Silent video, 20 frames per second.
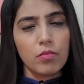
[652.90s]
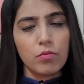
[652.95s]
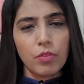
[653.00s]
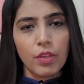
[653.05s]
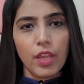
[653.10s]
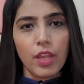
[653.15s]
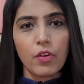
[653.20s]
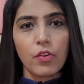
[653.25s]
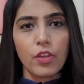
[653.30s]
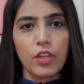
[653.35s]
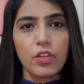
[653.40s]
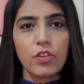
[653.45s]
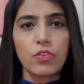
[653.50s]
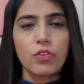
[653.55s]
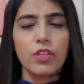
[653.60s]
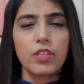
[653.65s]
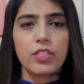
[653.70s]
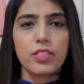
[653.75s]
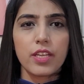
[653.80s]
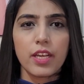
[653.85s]
we are going
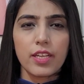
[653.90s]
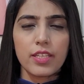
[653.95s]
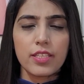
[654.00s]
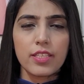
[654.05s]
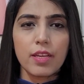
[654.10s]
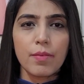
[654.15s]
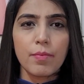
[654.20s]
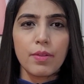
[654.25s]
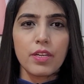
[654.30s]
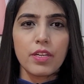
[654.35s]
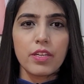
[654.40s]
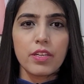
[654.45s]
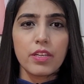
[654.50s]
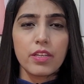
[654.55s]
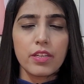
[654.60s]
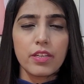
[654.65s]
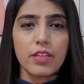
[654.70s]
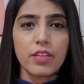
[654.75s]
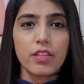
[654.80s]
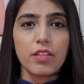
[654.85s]
to discuss them in
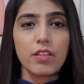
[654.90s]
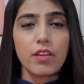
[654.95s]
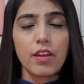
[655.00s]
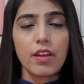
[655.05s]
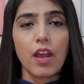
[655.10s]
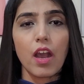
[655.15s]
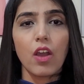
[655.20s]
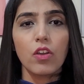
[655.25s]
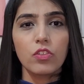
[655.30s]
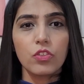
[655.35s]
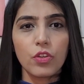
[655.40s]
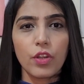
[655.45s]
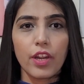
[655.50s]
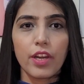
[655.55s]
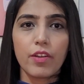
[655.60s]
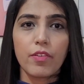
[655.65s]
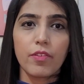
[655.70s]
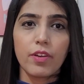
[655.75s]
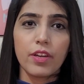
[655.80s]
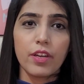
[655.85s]
detail, that how to
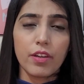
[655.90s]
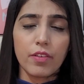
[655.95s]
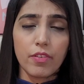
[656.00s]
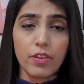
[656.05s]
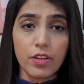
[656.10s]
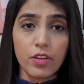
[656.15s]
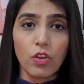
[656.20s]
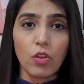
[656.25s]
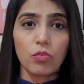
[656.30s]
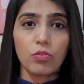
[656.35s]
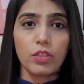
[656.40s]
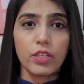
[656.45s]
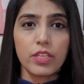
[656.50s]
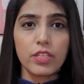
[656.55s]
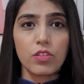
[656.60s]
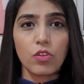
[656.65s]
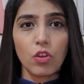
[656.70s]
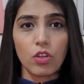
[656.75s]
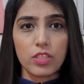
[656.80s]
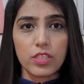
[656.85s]
get rid of
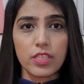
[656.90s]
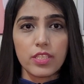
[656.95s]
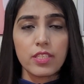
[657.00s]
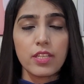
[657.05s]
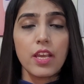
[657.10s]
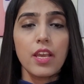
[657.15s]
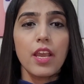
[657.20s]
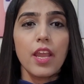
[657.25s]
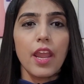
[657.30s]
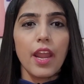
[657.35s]
these causes,